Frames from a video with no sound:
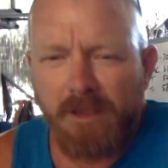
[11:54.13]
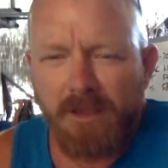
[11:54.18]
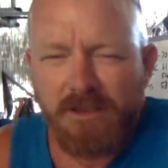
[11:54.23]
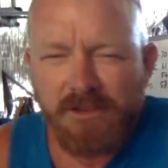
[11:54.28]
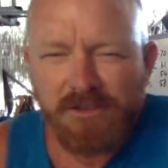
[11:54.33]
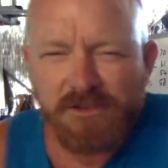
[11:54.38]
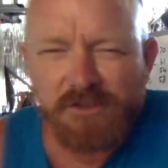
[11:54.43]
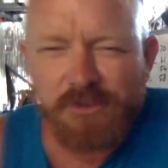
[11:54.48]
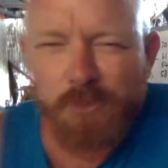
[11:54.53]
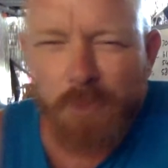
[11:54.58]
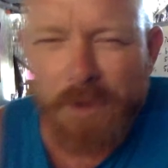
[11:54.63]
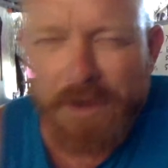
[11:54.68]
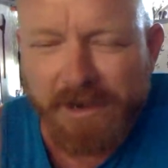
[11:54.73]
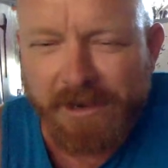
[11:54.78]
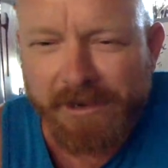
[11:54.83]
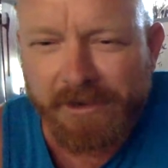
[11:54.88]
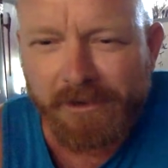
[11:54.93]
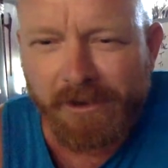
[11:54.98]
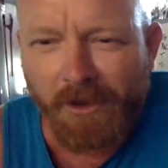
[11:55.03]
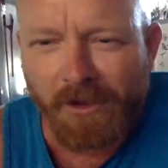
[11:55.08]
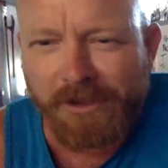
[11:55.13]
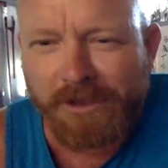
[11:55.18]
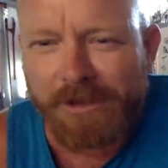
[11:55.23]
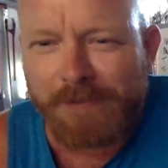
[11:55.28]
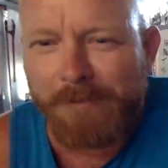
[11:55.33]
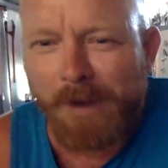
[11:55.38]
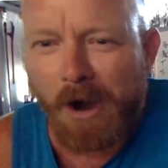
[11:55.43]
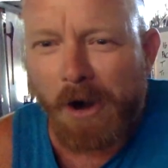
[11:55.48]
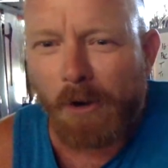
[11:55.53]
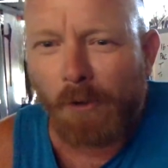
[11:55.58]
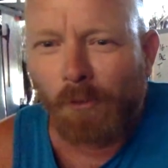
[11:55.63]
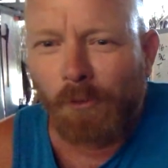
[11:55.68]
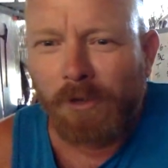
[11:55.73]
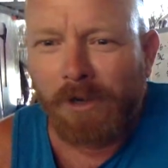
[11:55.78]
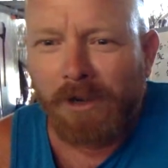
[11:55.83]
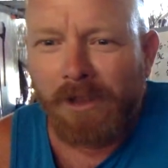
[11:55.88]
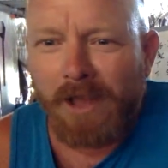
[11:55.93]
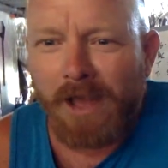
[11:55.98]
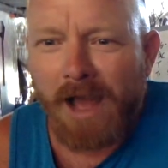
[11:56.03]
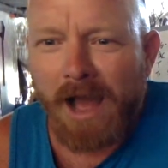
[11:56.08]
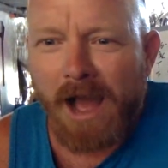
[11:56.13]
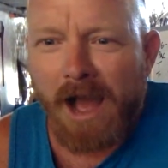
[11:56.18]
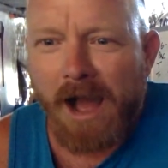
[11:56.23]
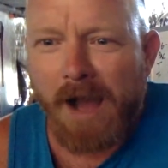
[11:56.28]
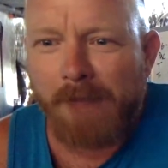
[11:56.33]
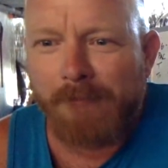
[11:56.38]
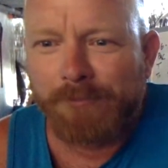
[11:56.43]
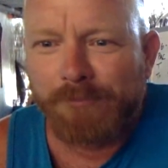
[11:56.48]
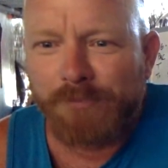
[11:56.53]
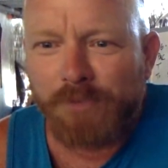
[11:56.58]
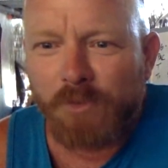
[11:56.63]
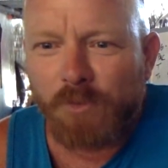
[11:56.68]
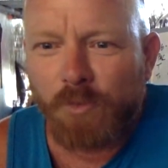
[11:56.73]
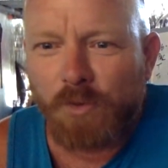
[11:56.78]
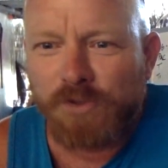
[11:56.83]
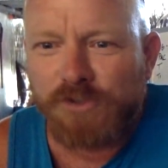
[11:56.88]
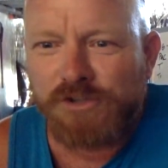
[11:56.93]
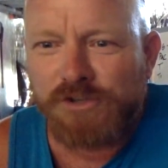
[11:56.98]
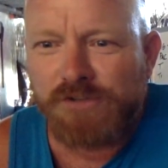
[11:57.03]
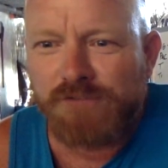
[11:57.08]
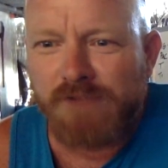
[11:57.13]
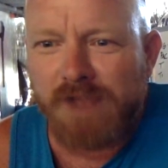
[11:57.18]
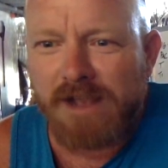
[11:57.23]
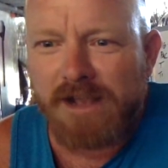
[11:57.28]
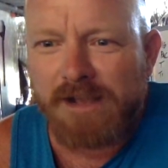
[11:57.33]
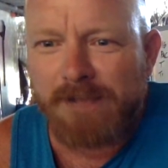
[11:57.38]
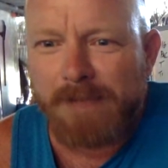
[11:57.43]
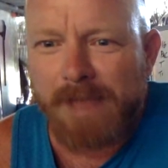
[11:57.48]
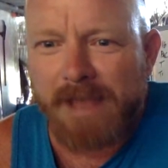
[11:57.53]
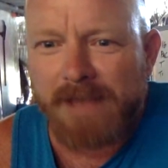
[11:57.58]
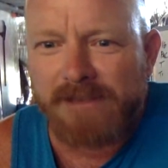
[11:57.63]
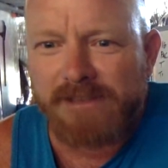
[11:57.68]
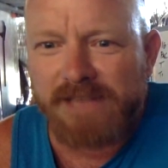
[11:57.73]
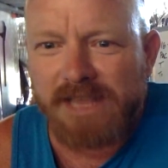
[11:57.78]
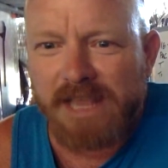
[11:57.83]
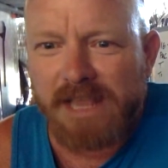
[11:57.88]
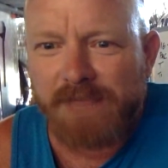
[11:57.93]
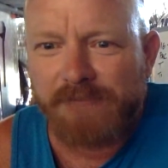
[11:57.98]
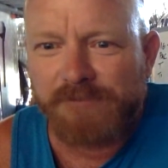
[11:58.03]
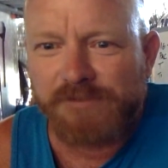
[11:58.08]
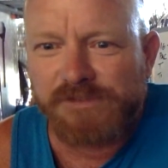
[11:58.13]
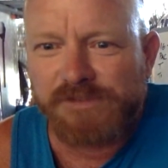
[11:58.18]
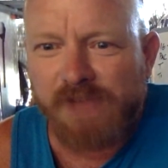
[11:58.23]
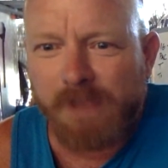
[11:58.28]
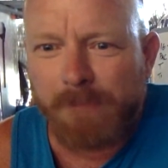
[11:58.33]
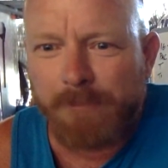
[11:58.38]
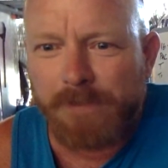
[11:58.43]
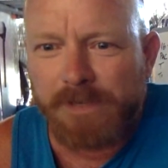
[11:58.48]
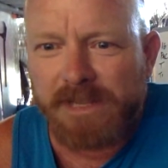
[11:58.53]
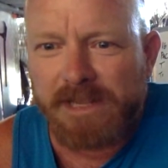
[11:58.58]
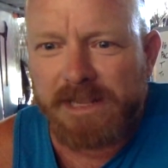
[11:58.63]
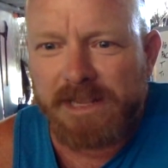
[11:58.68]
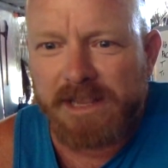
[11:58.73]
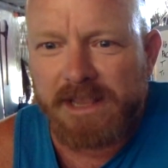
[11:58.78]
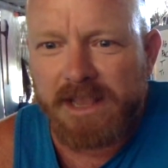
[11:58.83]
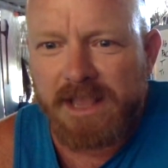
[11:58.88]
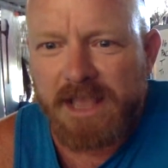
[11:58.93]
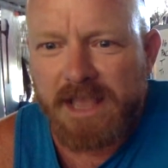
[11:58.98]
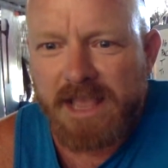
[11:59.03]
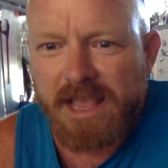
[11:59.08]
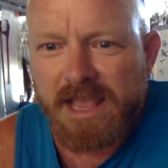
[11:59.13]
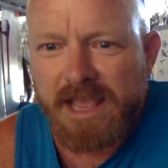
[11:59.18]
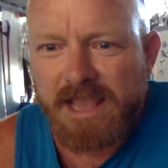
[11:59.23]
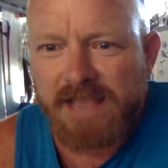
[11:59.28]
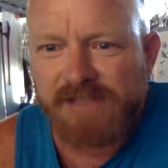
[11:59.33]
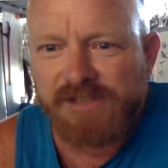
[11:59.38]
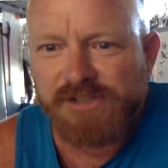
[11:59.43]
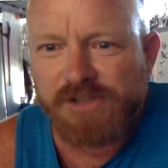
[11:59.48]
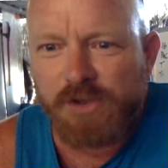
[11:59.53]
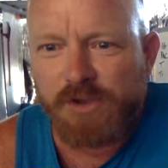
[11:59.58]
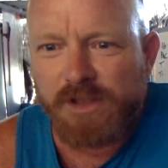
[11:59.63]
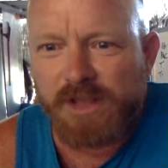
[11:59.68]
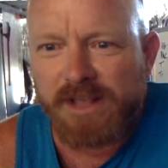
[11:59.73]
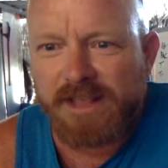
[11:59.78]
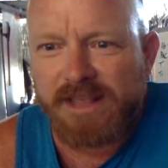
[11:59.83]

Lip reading: squinting like a mole, would you recommend if somebody is doing a